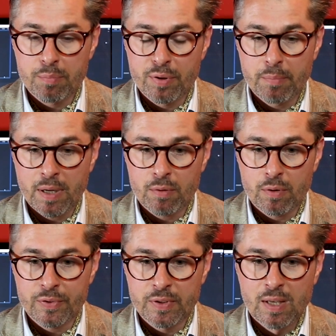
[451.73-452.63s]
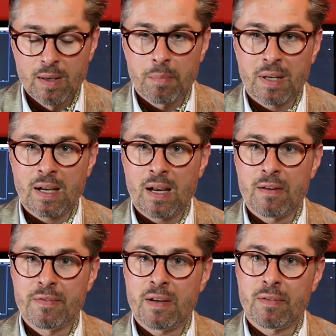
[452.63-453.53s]
Primeros, but
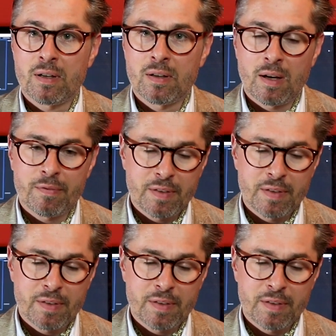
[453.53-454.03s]
I've never